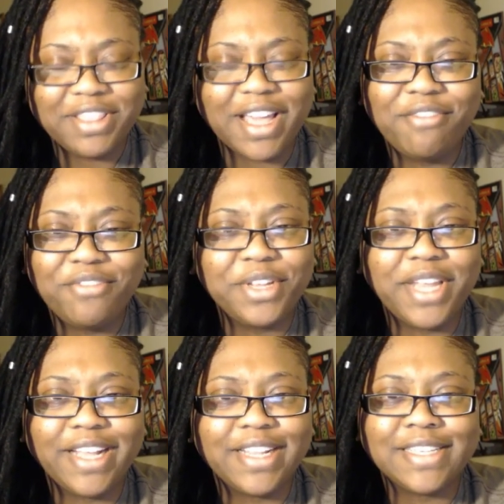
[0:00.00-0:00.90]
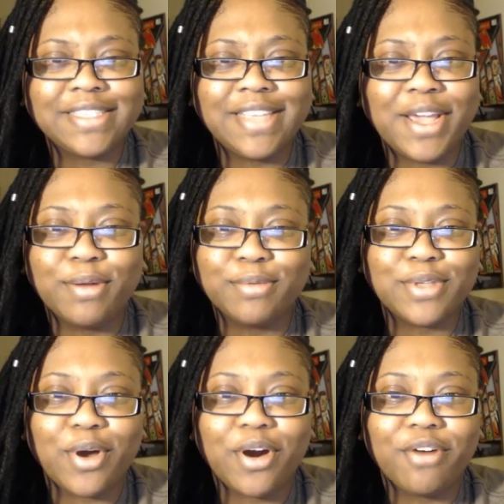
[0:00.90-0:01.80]
I, I feel like that
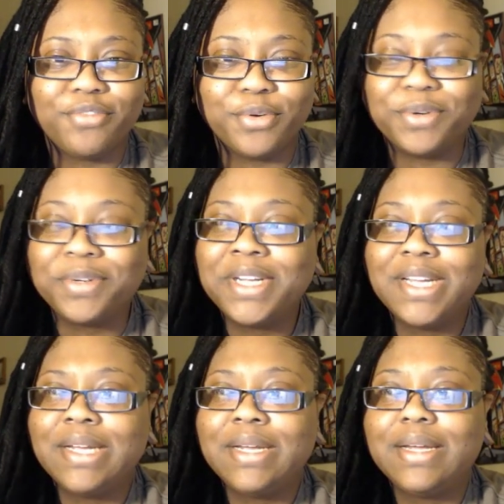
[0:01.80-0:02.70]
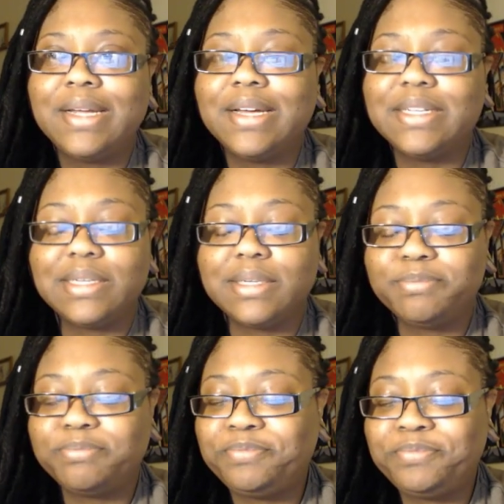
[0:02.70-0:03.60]
sounds awful.
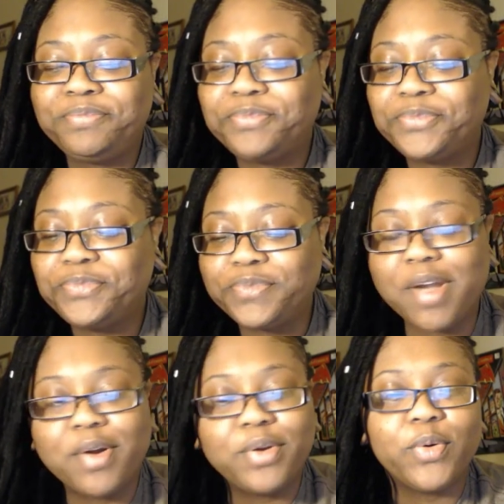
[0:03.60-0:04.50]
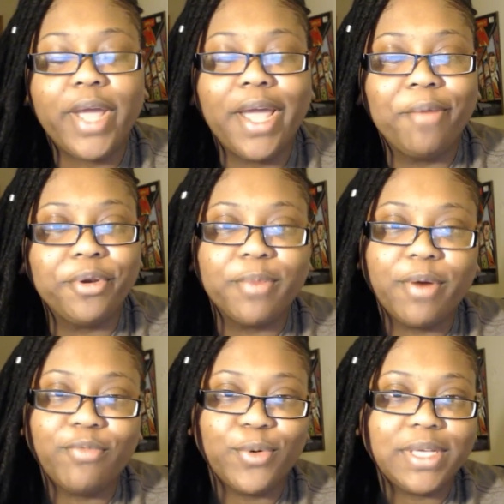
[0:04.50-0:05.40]
I don't know what
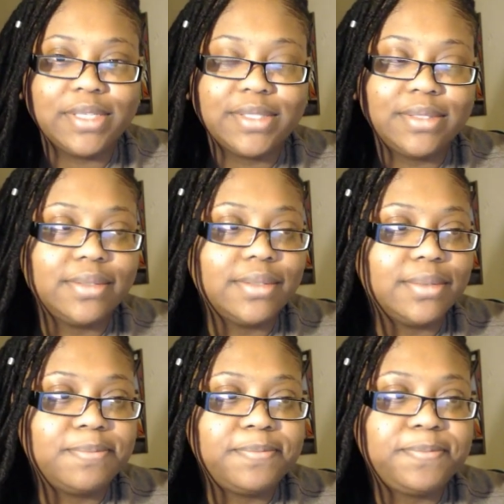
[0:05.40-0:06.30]
happened to my voice.